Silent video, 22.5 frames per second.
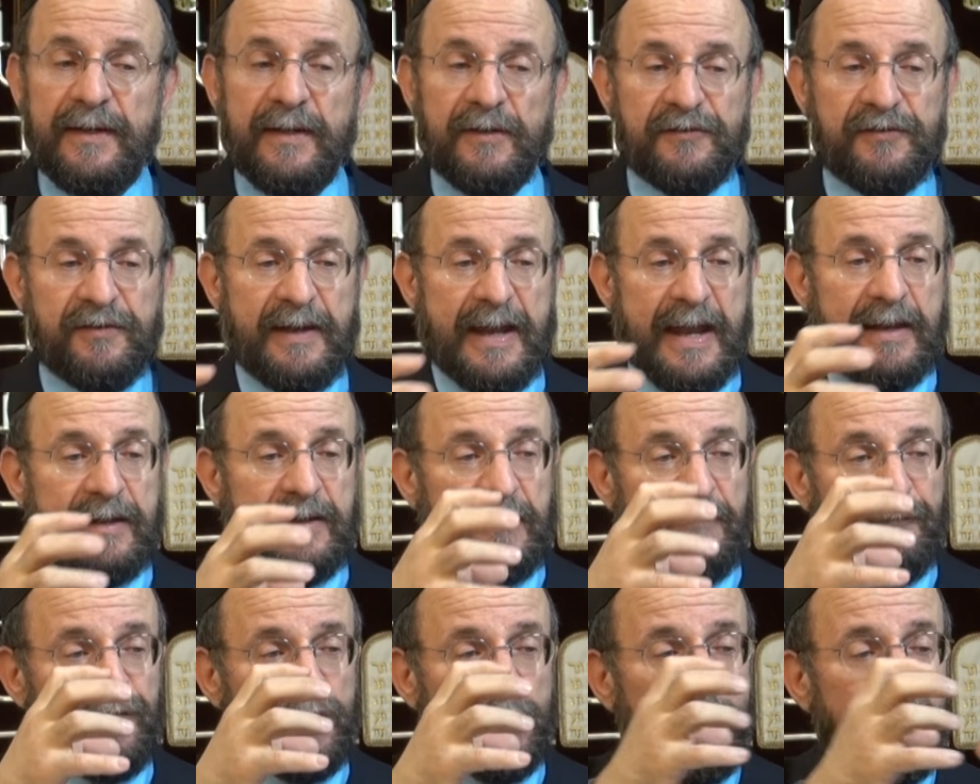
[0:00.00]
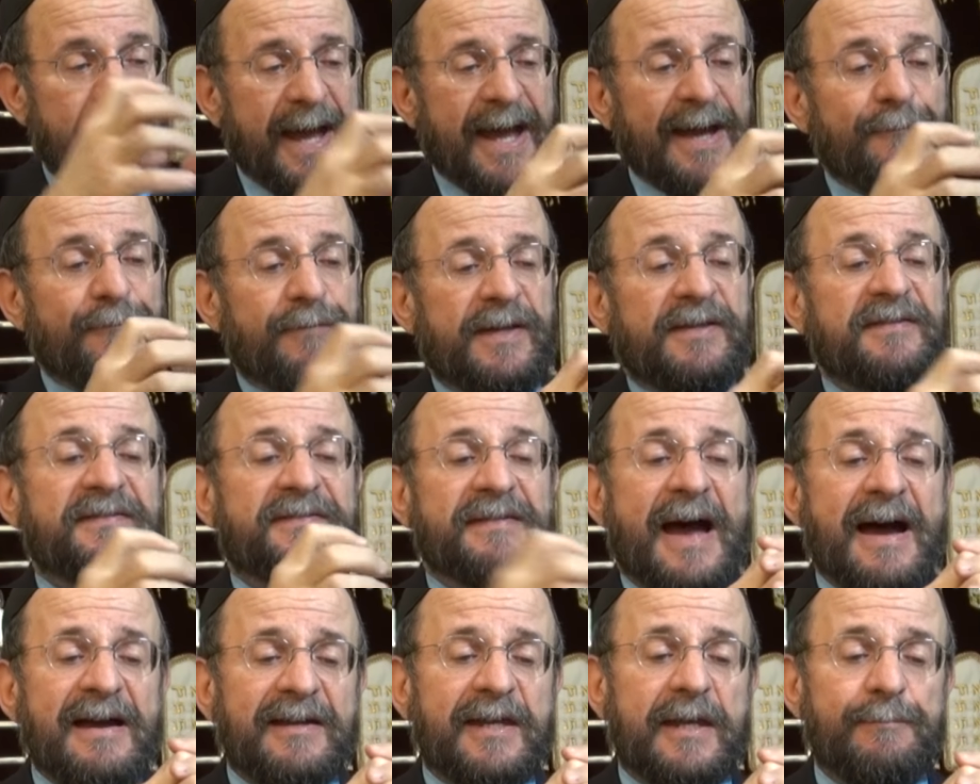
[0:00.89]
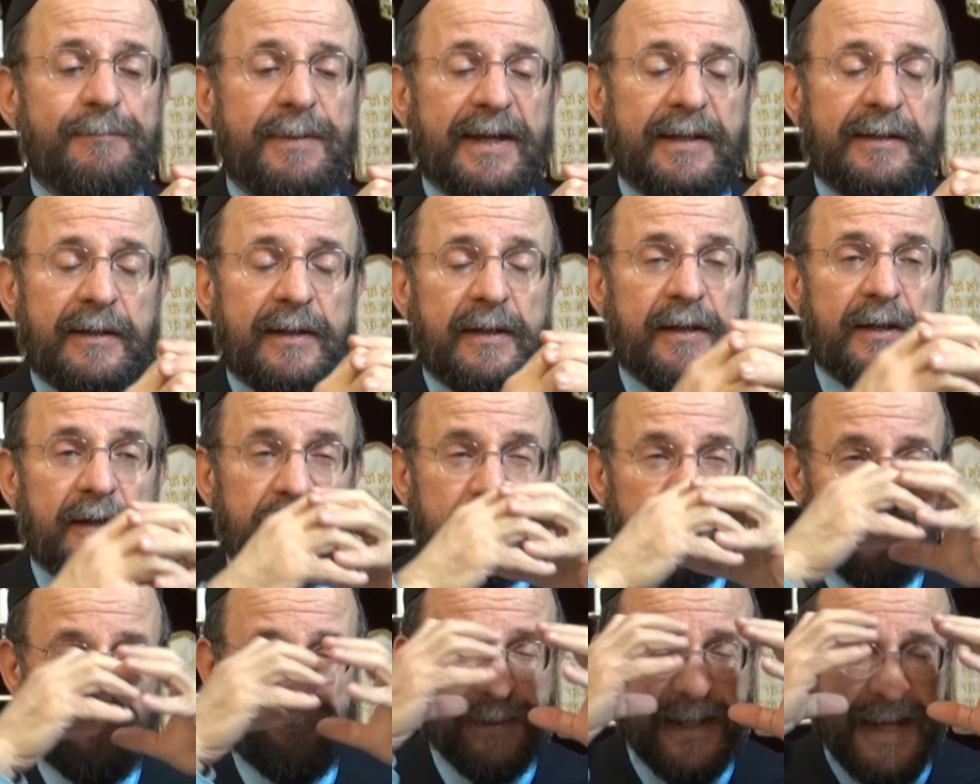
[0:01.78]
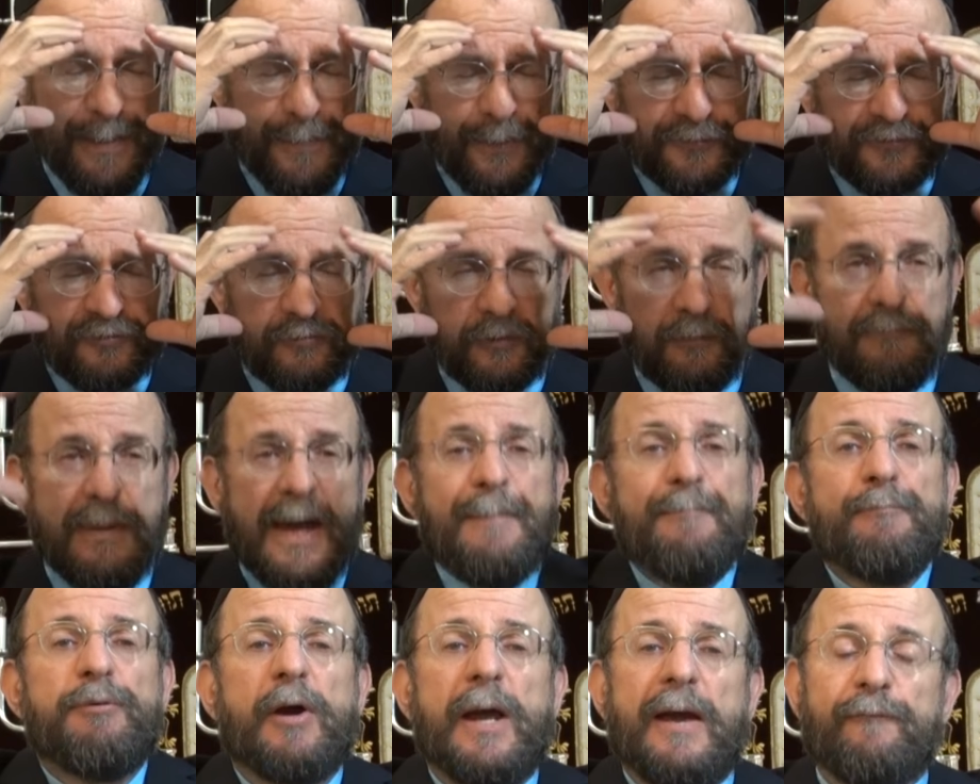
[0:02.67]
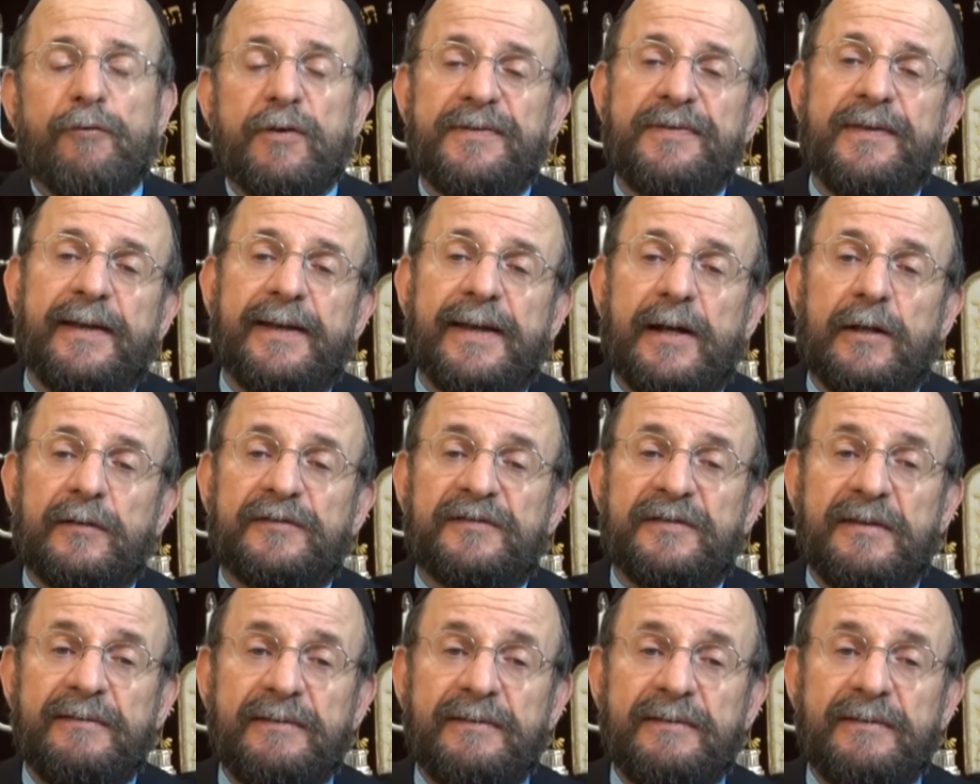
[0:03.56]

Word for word: so that if you have this document, you'll be able to remember everything else.